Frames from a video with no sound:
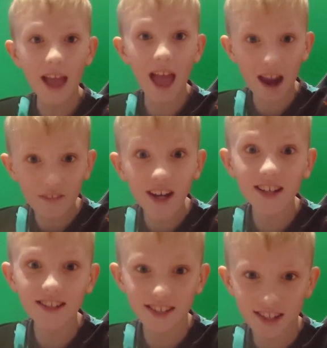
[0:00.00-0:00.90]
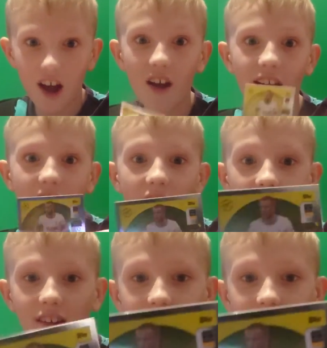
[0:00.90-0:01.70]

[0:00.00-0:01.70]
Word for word: Eric Dier.